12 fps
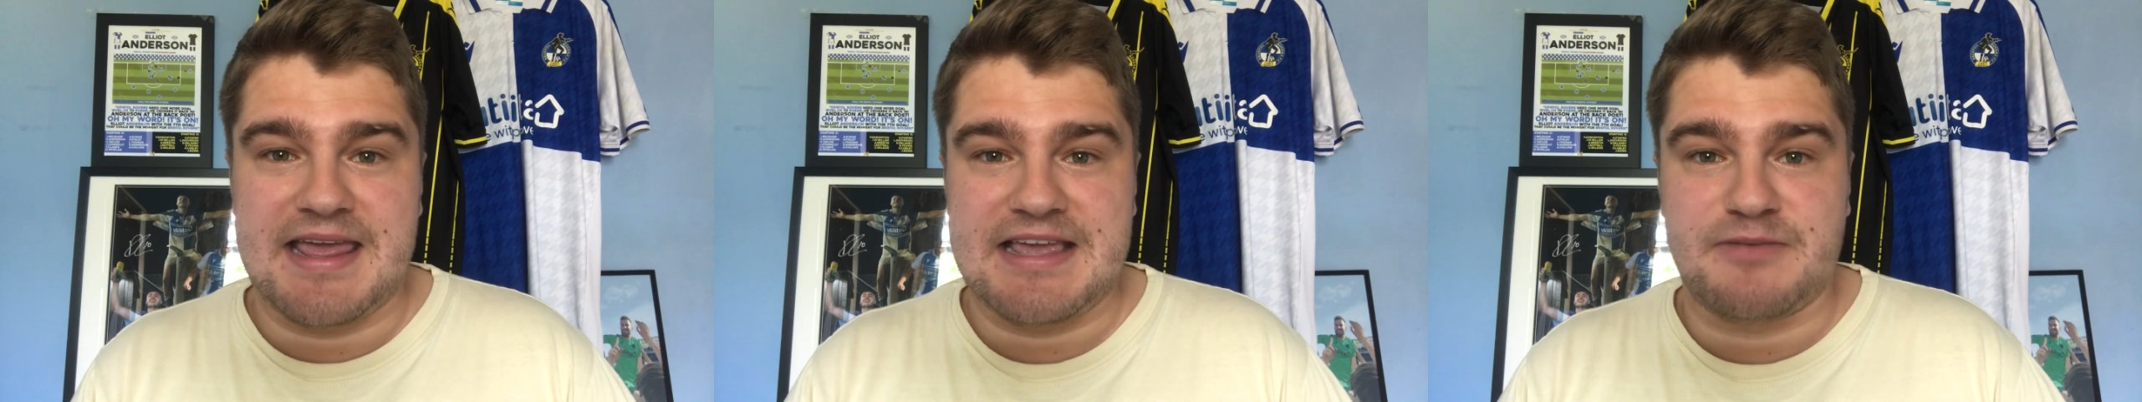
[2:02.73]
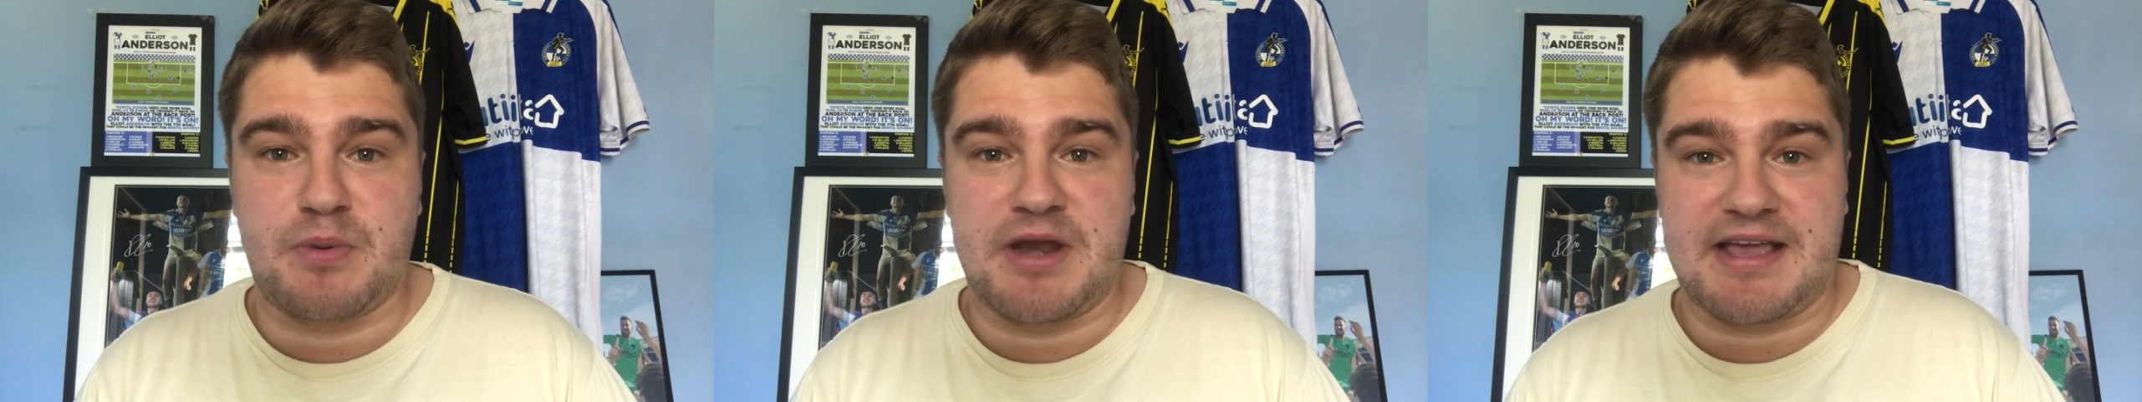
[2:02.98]

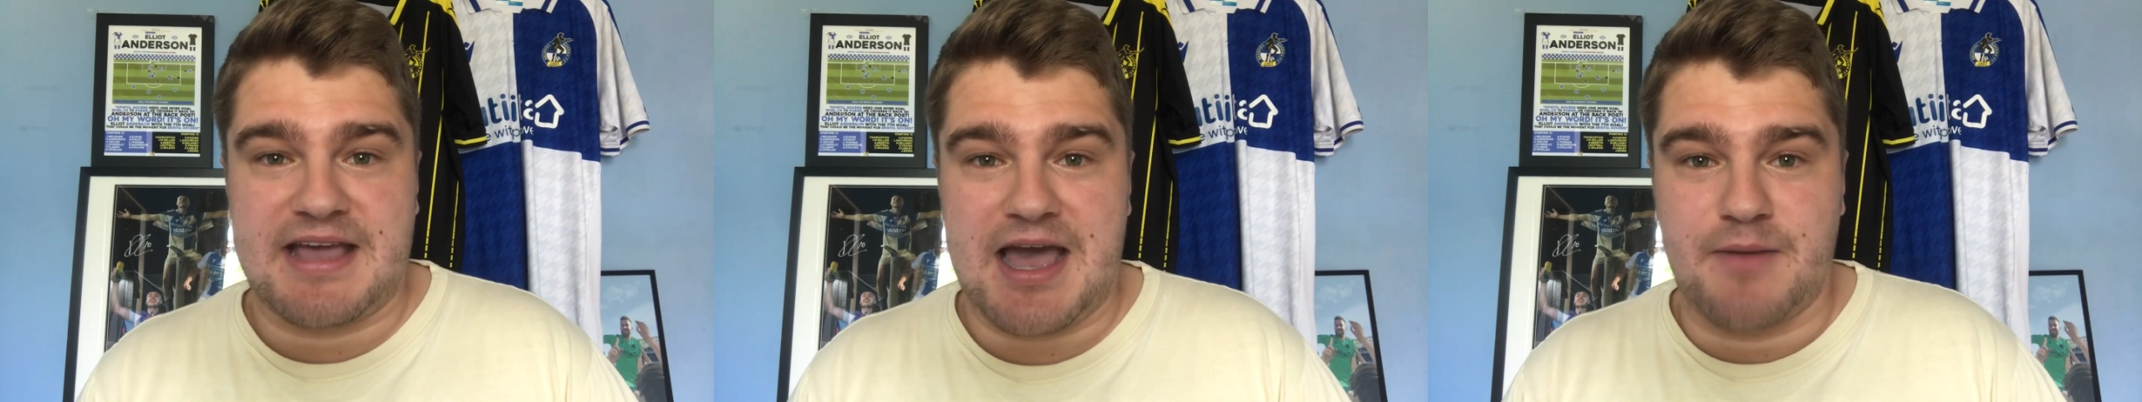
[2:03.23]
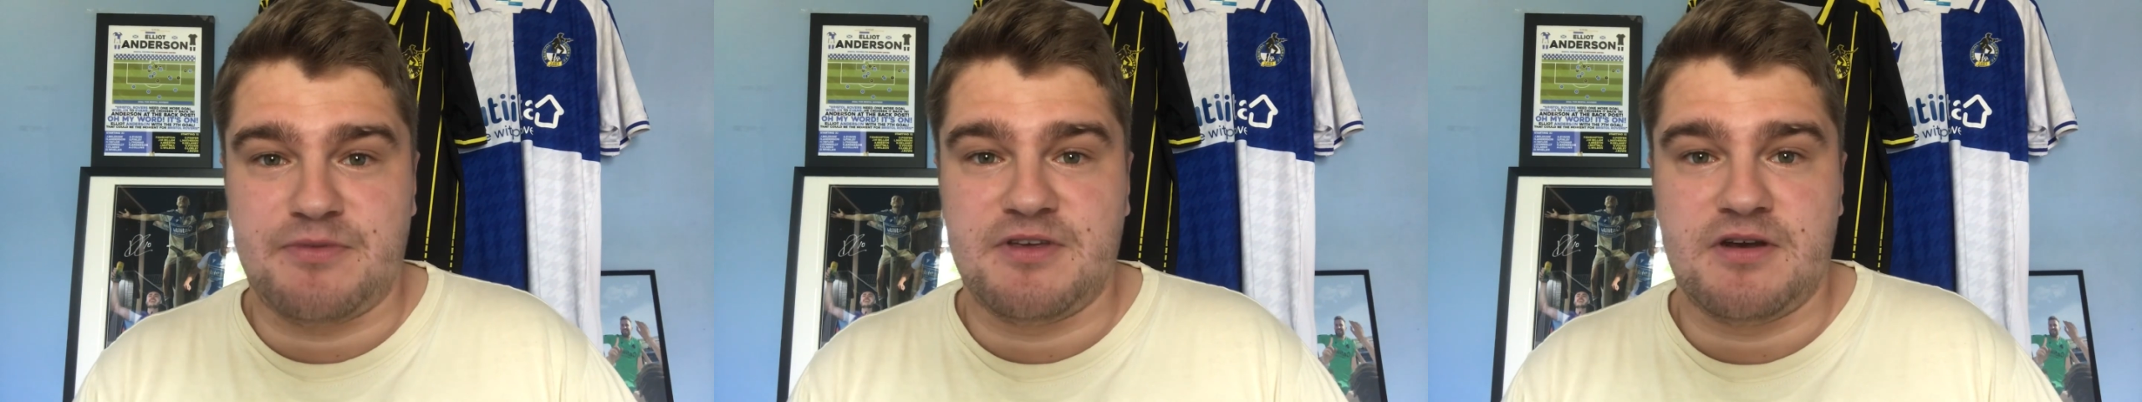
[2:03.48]
He's been a
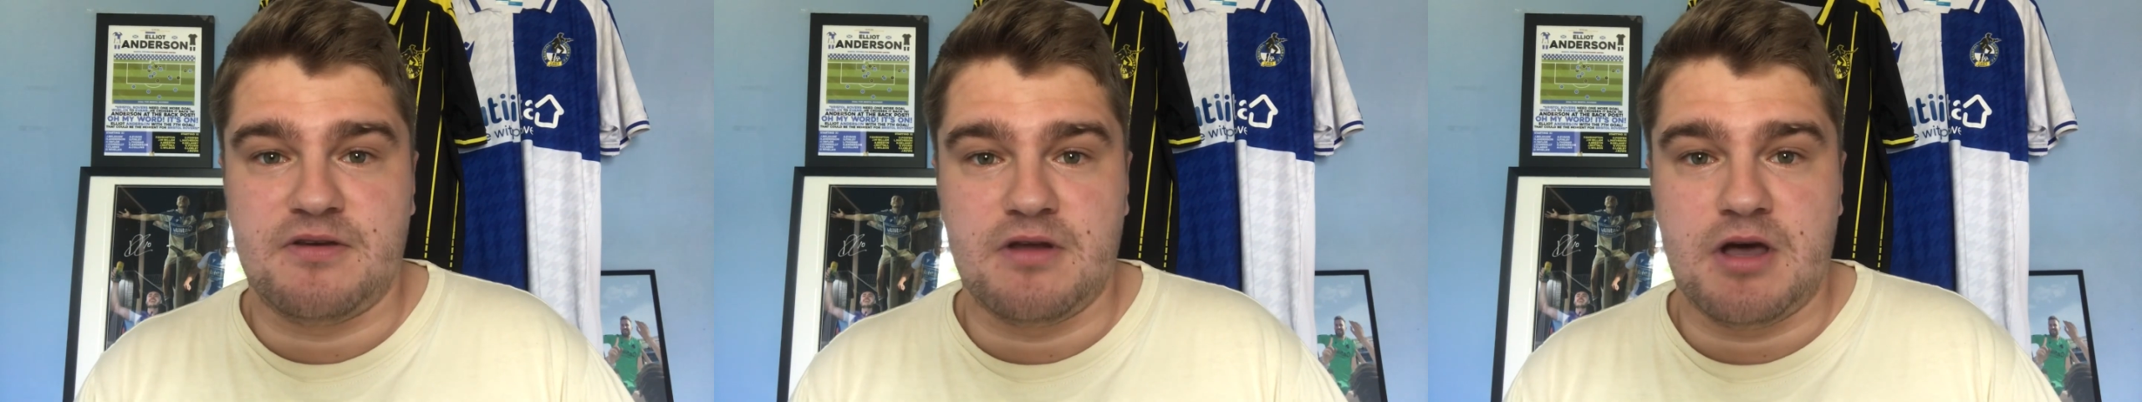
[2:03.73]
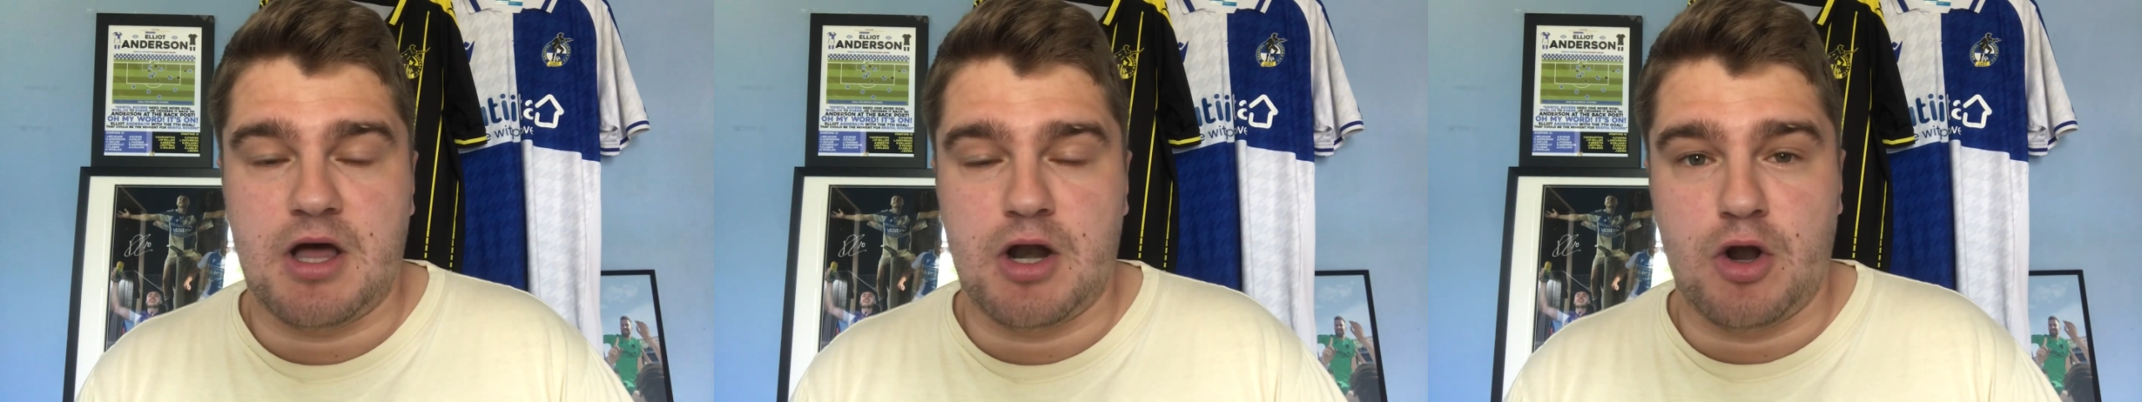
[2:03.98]
captain
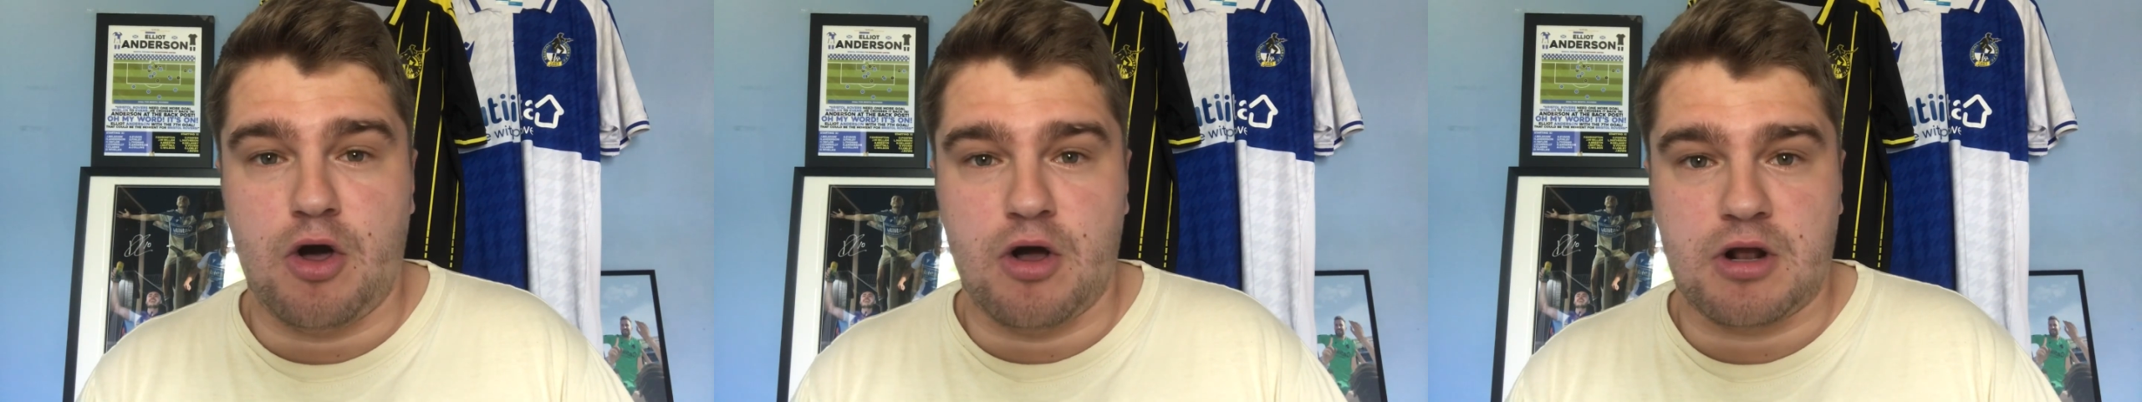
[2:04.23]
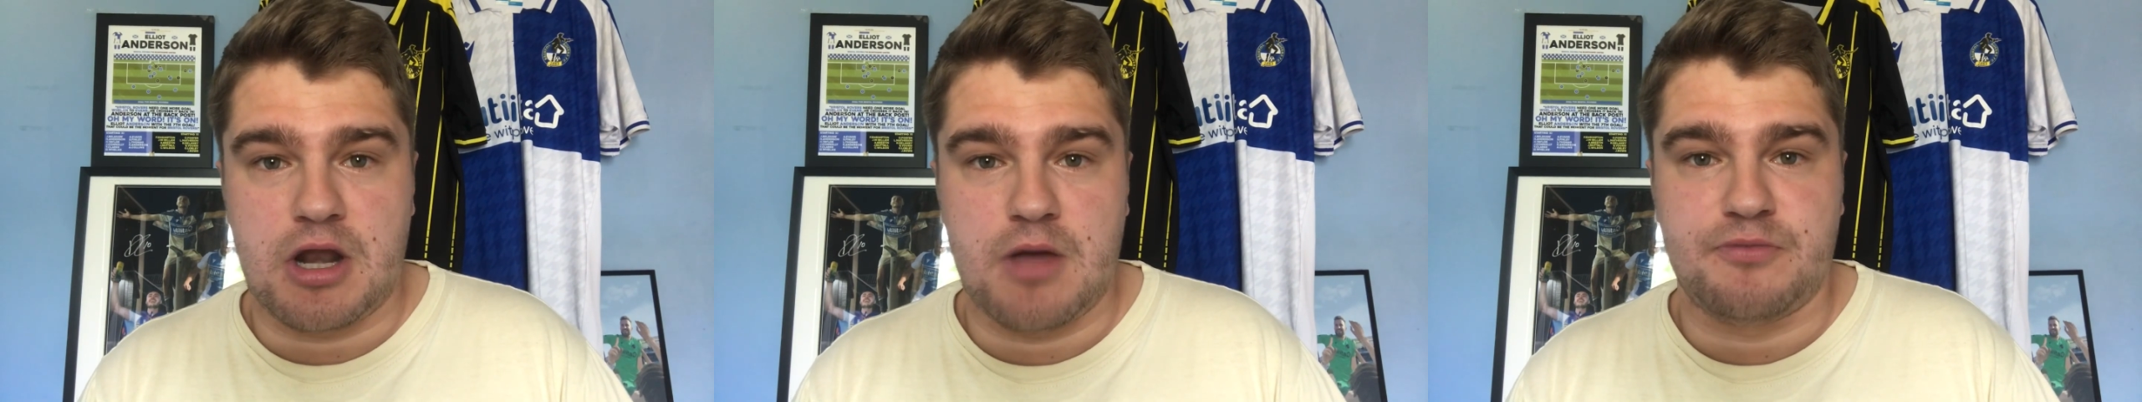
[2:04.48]
at a lot
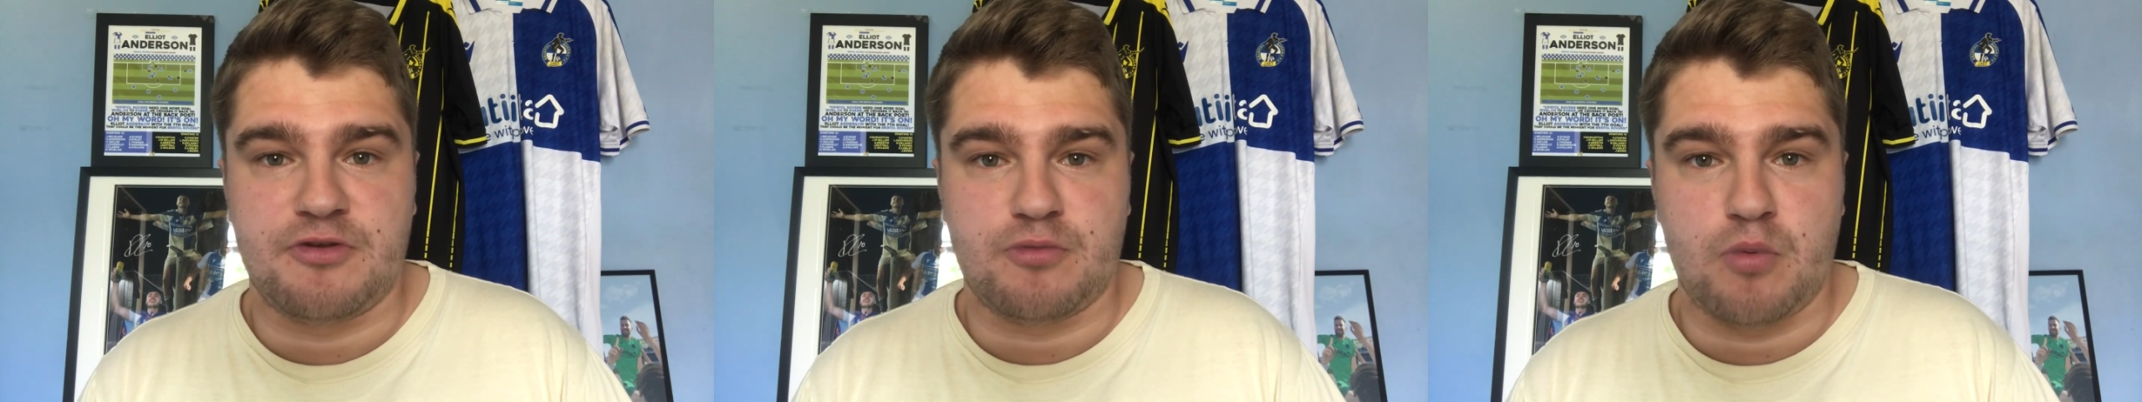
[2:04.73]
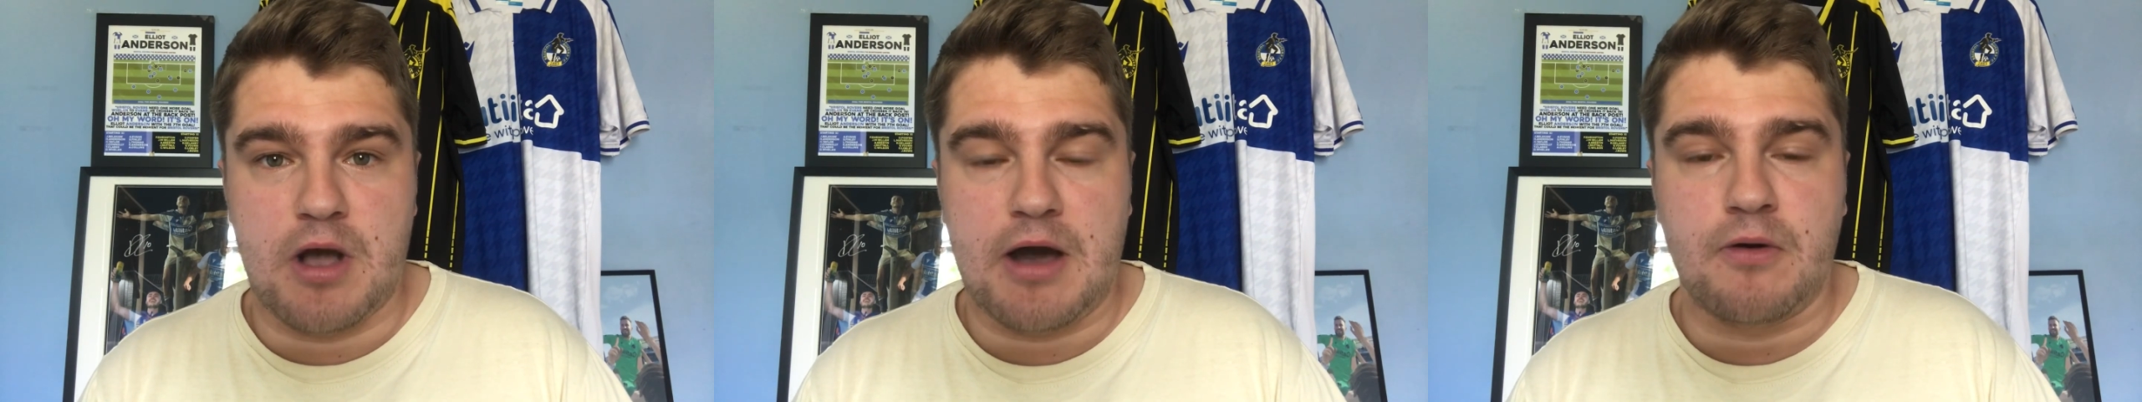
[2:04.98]
of clubs
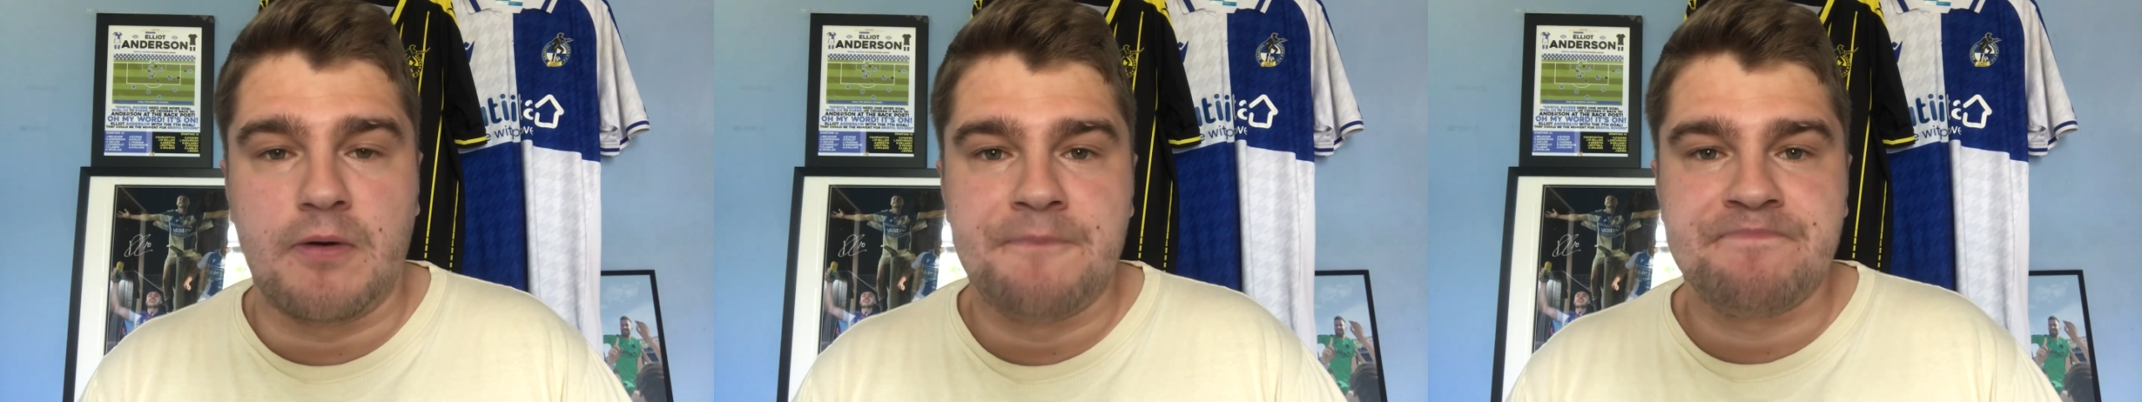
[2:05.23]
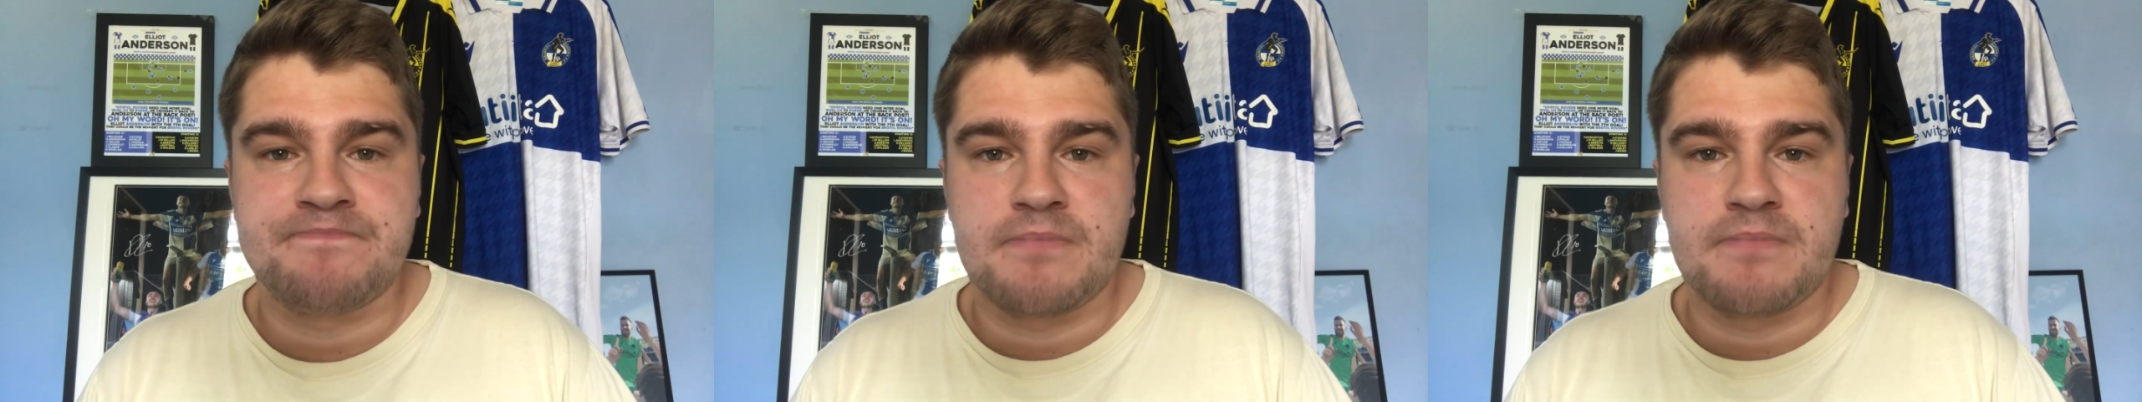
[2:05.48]
as well.